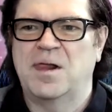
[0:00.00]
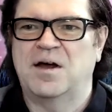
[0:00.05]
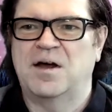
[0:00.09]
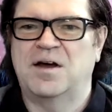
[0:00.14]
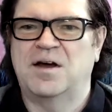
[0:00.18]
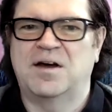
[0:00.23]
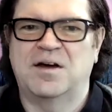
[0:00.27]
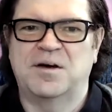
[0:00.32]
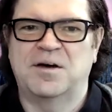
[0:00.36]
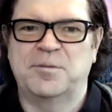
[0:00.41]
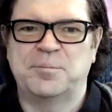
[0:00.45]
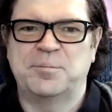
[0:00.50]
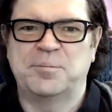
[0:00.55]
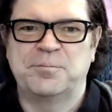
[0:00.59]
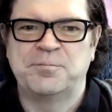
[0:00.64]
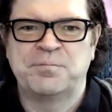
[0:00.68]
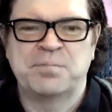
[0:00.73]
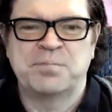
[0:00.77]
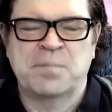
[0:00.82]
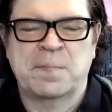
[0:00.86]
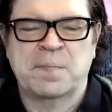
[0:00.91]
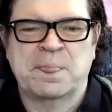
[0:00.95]
So
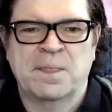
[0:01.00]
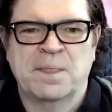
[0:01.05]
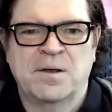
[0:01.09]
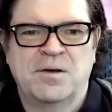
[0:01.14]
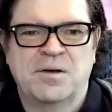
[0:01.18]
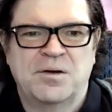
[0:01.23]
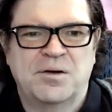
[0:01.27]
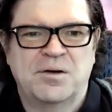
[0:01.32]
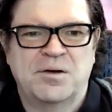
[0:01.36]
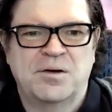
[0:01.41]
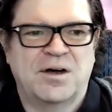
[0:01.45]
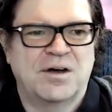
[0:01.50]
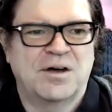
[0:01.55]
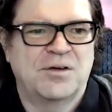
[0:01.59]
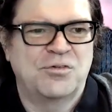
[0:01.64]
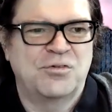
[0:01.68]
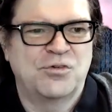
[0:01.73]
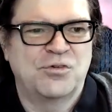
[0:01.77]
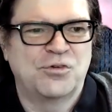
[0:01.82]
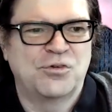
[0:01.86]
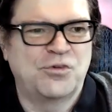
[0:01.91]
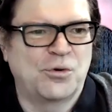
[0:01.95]

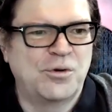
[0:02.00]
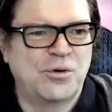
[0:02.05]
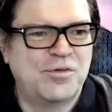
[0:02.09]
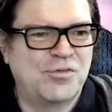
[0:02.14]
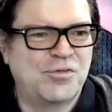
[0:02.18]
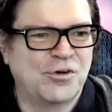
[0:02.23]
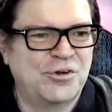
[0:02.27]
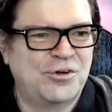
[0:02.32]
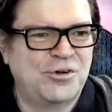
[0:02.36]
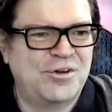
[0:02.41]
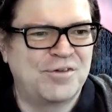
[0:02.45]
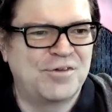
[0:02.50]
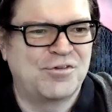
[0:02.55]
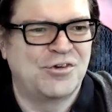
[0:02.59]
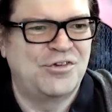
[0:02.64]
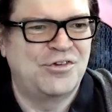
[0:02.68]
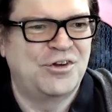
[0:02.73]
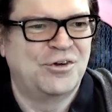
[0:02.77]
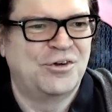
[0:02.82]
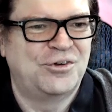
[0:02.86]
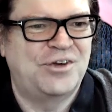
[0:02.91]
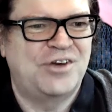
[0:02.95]
sorry for the difference
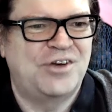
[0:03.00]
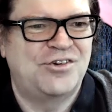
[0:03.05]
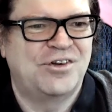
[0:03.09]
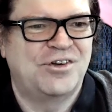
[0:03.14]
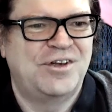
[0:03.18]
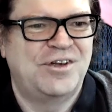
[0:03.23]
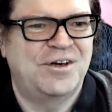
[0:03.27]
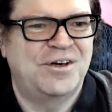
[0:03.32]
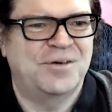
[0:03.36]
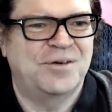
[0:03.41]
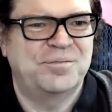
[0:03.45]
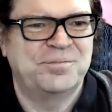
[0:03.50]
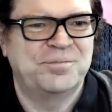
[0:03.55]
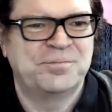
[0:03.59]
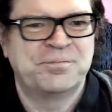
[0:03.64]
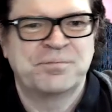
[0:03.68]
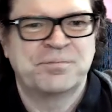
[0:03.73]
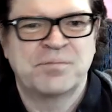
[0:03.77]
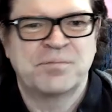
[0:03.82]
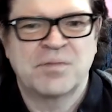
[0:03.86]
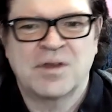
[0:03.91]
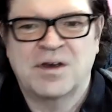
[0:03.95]
in notation here.
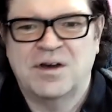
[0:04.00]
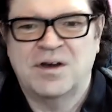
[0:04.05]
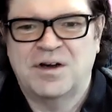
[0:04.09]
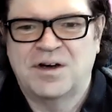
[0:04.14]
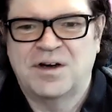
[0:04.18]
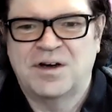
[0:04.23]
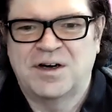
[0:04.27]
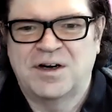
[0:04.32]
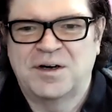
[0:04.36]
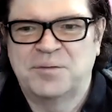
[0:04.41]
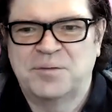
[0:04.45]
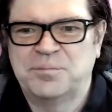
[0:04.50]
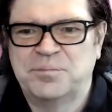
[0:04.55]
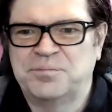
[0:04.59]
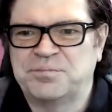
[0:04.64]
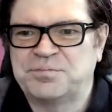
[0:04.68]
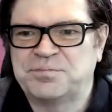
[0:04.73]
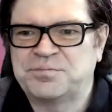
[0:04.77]
But